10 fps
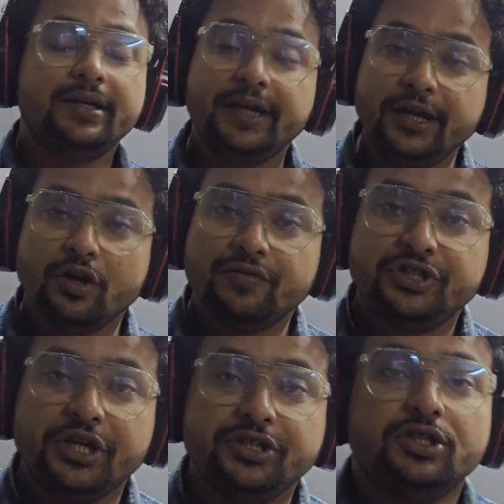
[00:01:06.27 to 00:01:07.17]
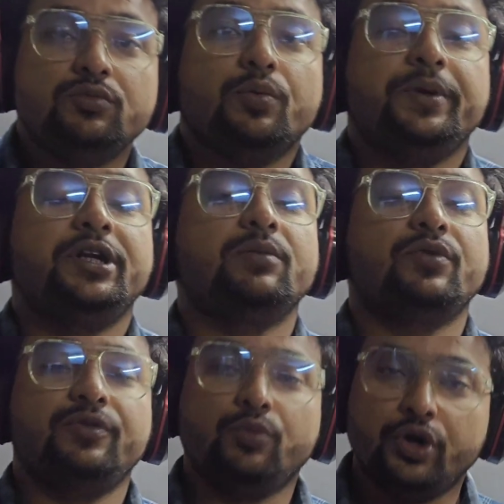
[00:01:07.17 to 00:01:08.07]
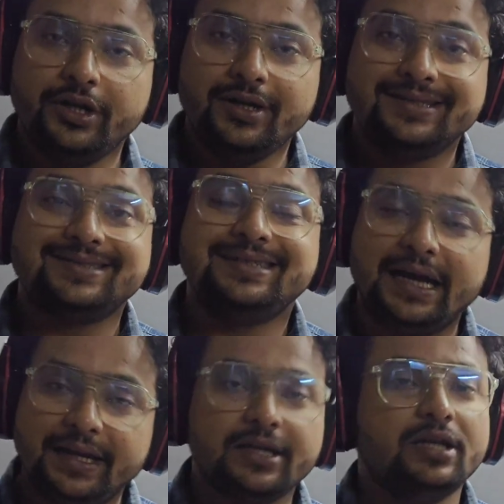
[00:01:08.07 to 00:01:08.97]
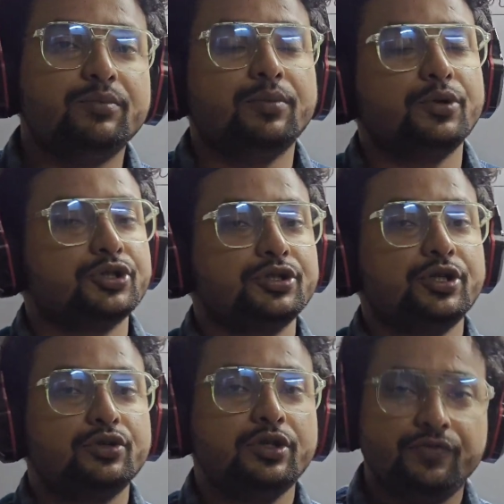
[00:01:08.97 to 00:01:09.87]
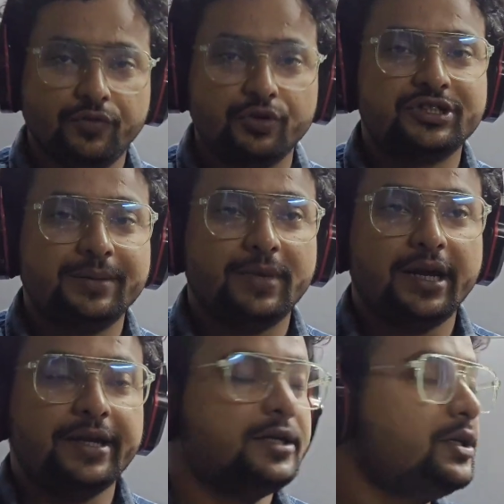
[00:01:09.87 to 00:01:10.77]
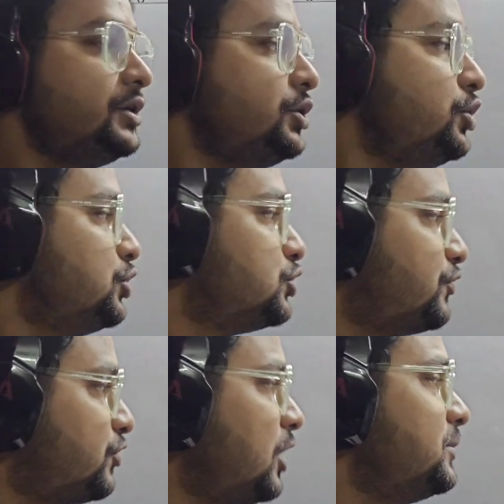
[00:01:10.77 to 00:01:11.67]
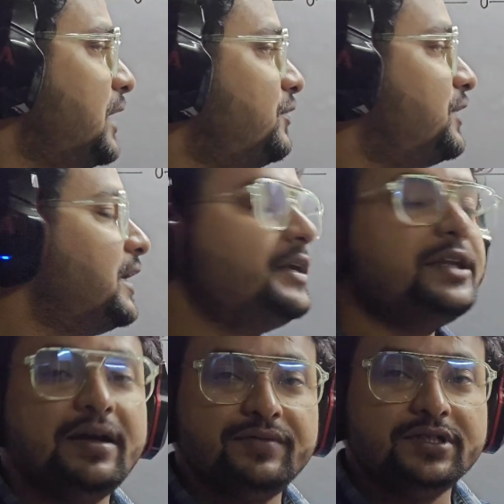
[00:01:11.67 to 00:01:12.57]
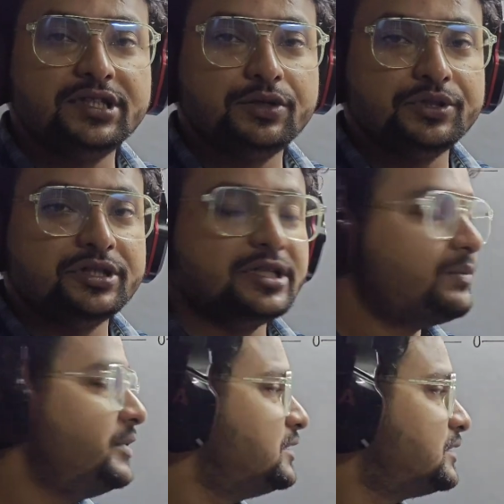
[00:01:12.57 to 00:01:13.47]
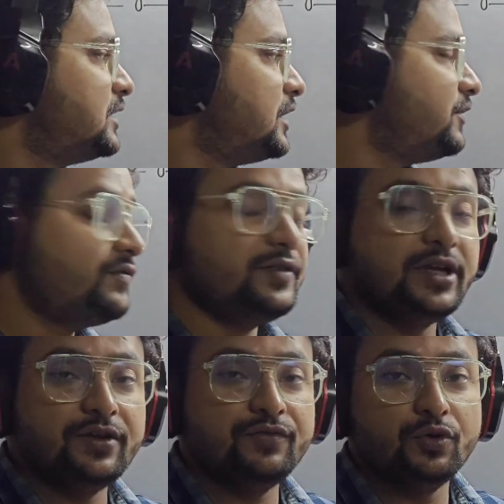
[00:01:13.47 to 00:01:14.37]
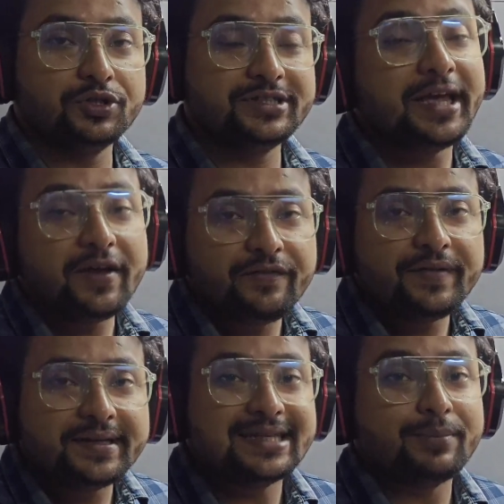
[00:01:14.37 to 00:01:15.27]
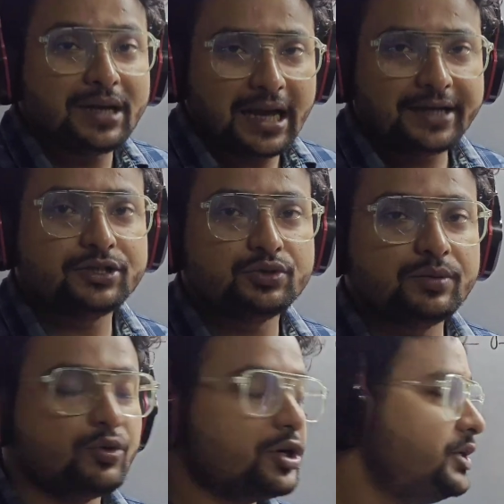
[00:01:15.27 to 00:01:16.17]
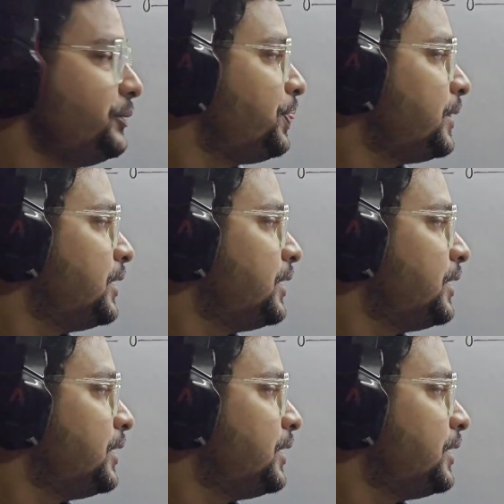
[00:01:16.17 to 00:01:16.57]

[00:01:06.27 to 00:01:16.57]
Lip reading: the rate of change in momentum of a body is directly proportional to the force applied. So from that we can derive this equation. That means that if a force F is applied to a body